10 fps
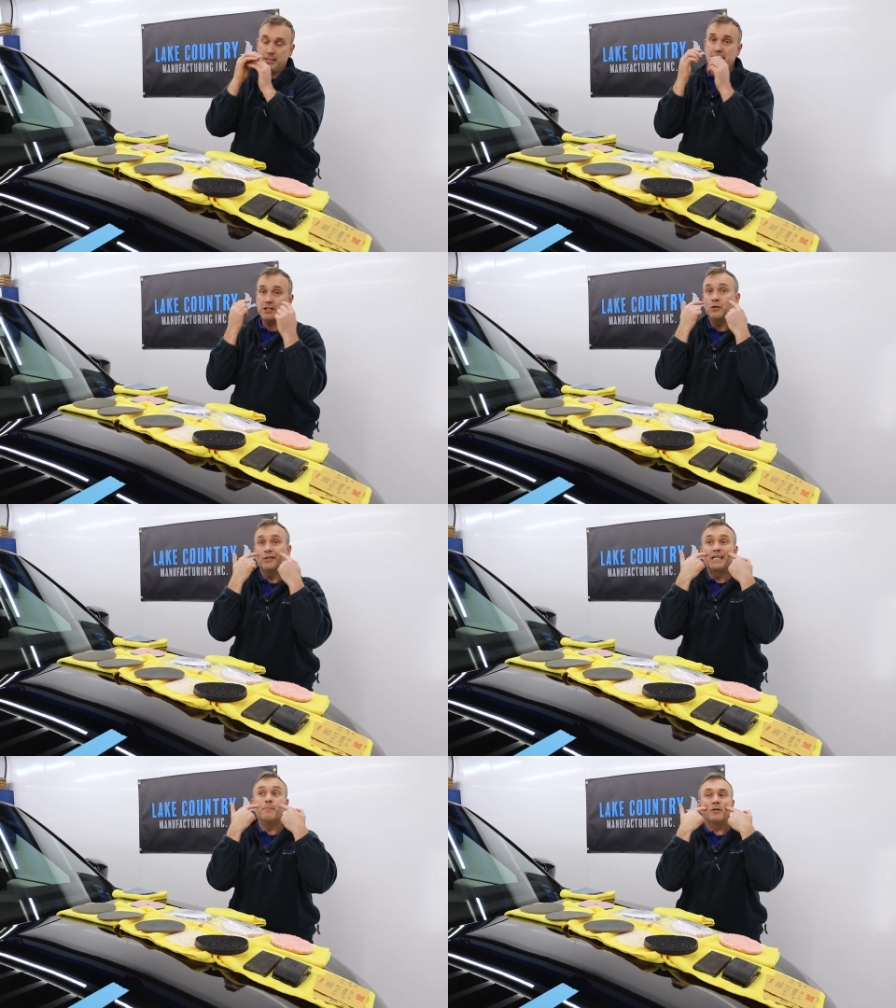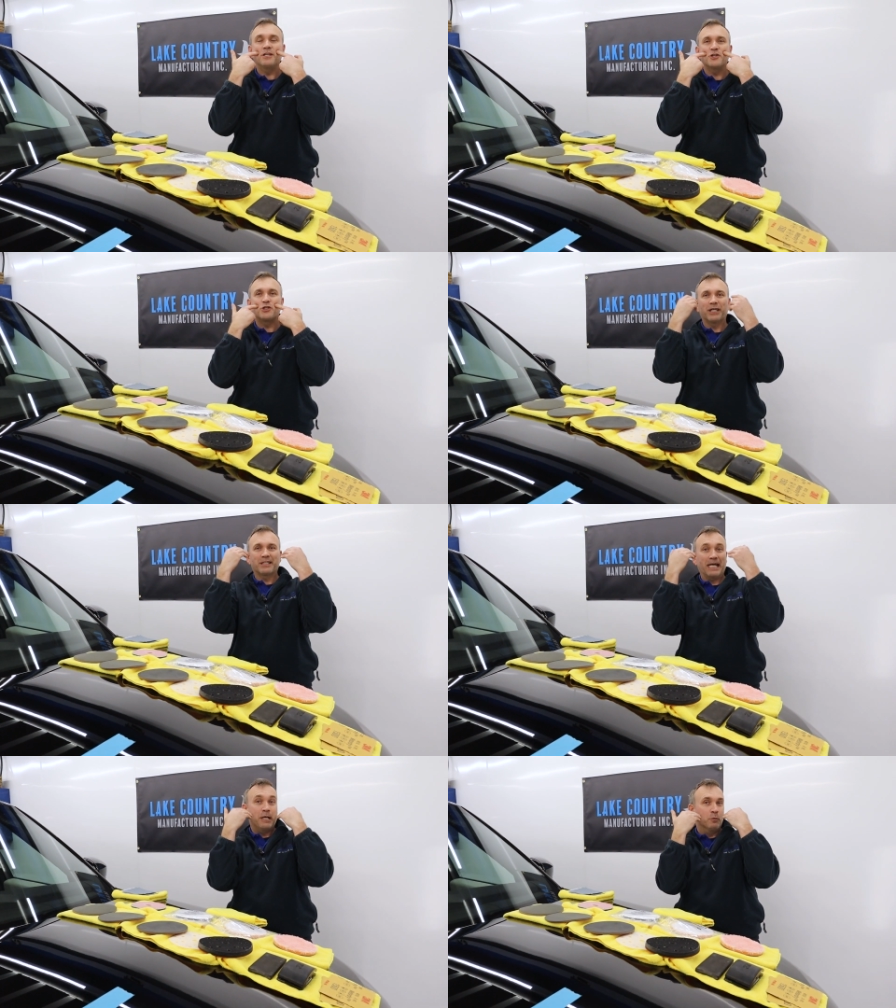it's actually not a dimple in your
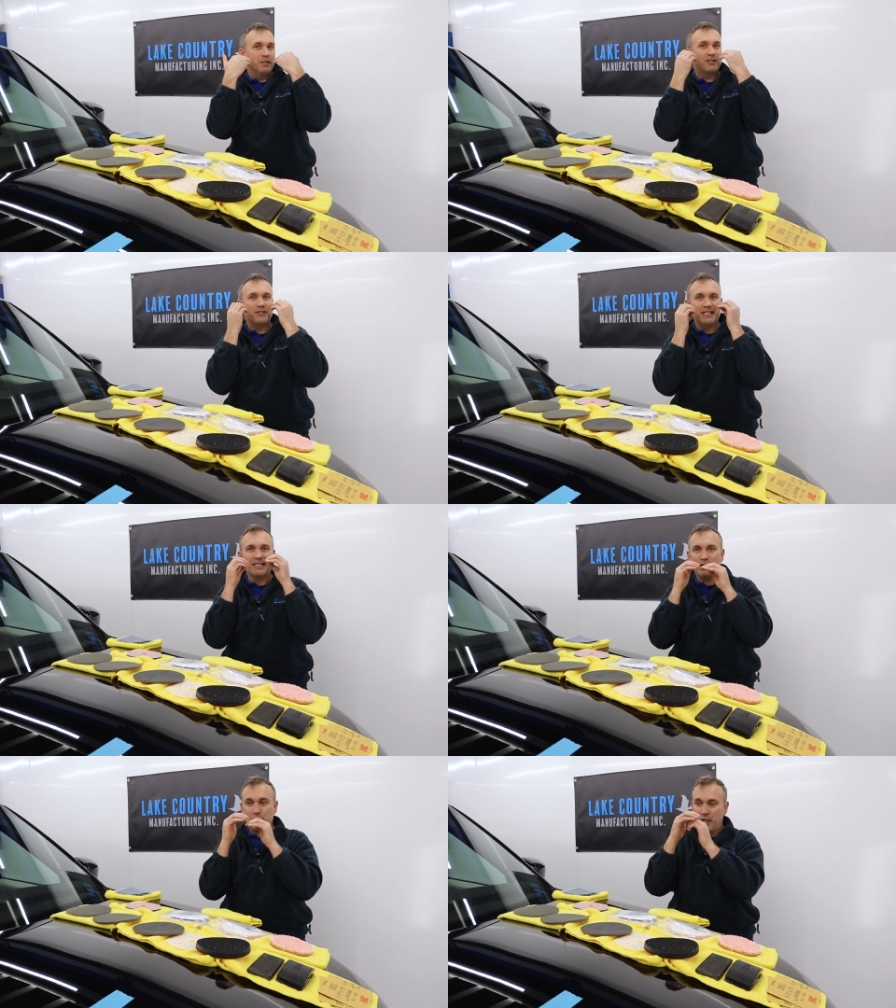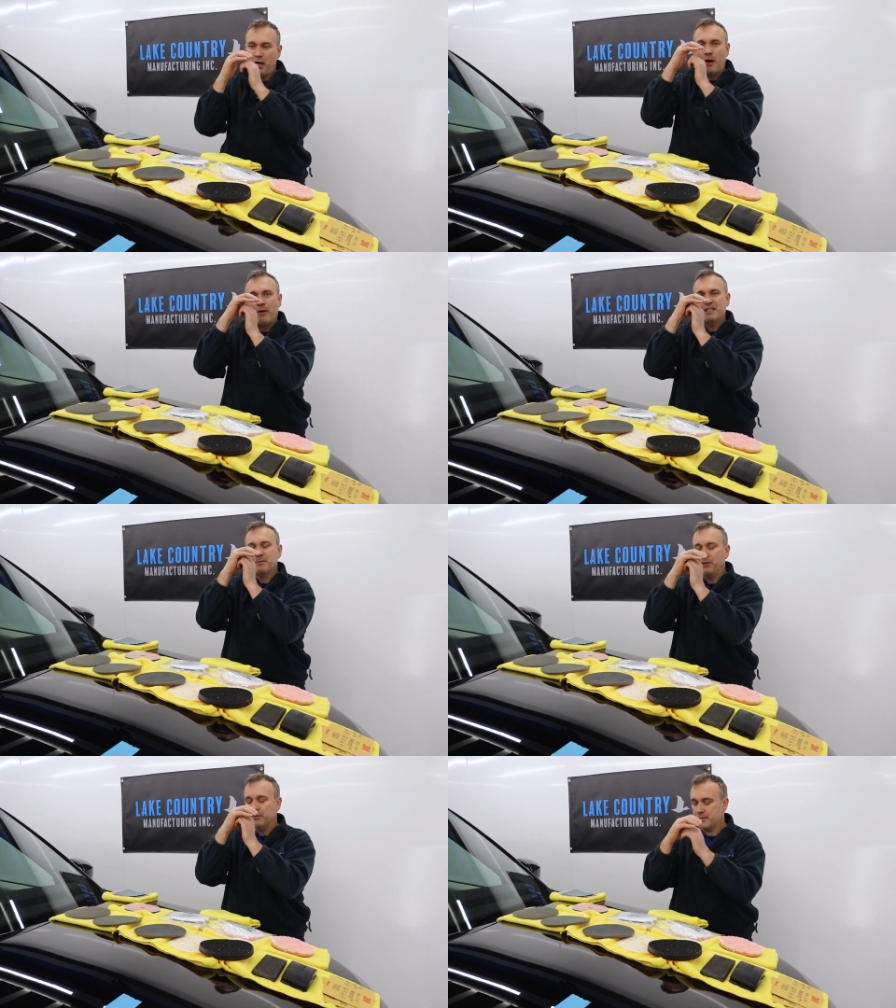cheeks inwards, it's actually a high
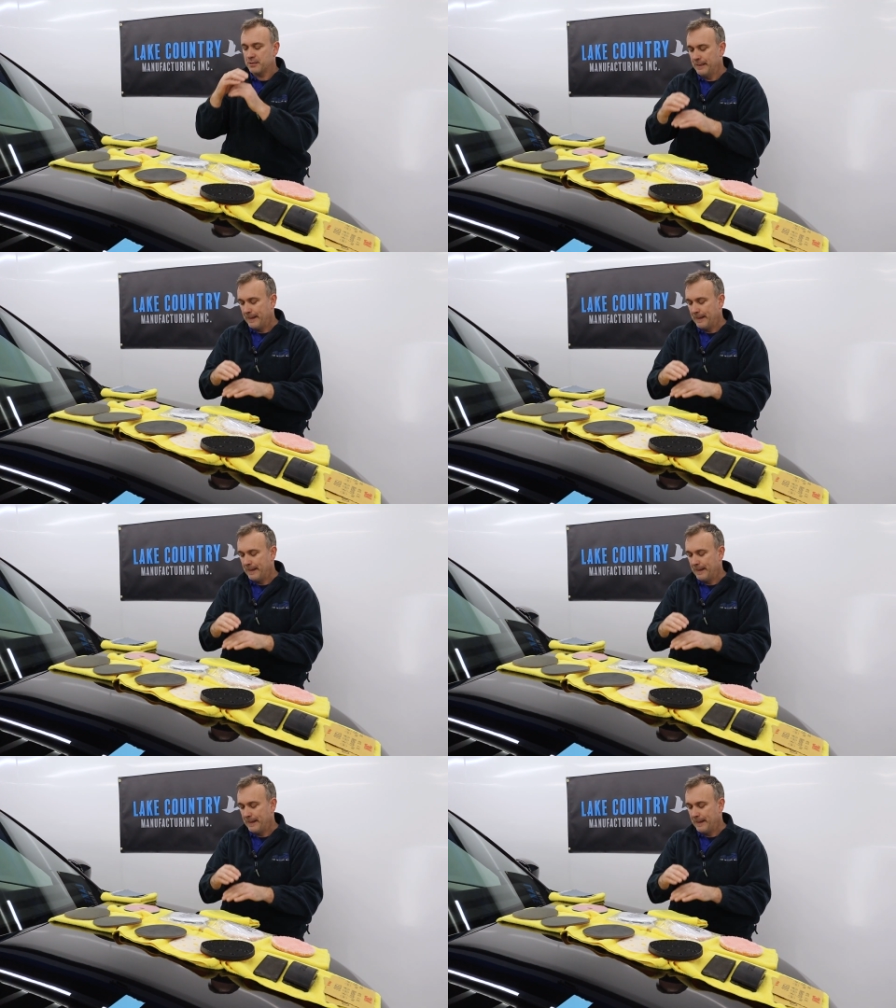spot.